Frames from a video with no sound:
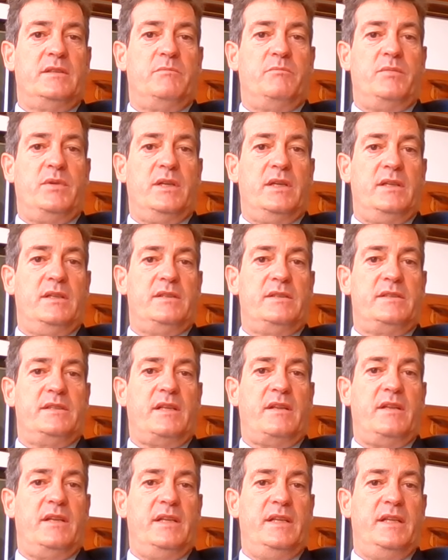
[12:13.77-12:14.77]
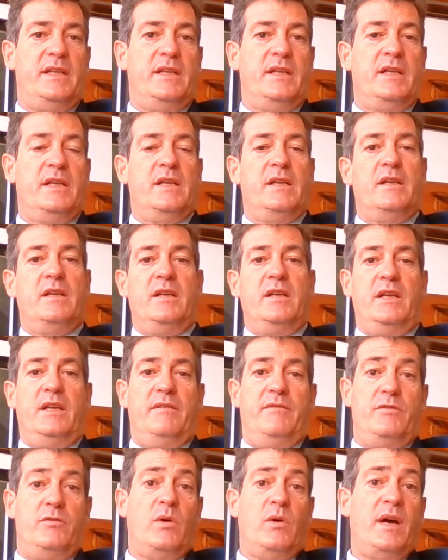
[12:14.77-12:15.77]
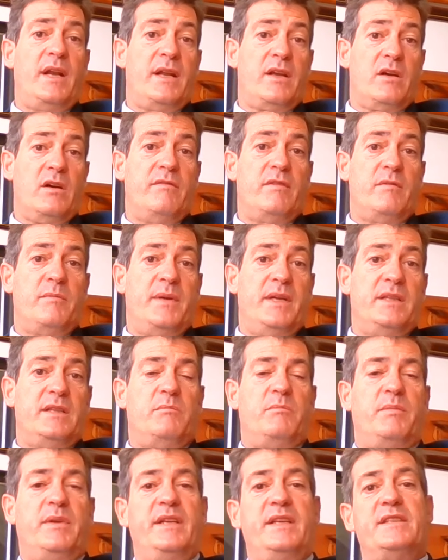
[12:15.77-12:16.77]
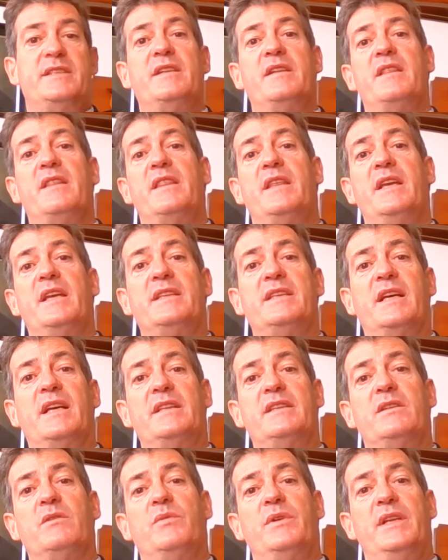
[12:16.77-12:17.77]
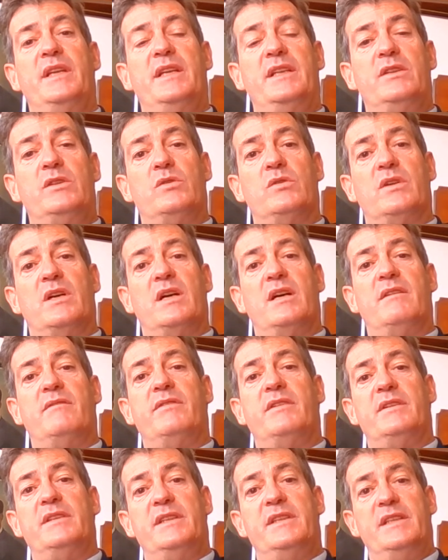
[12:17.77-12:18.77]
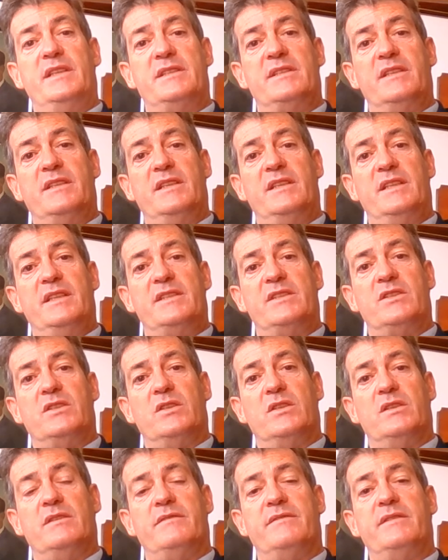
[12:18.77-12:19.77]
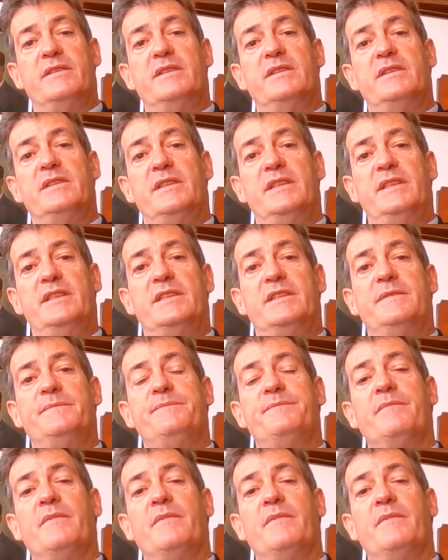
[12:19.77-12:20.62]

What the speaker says: Well, sadly, if you are a government, please think that we need to have this list of these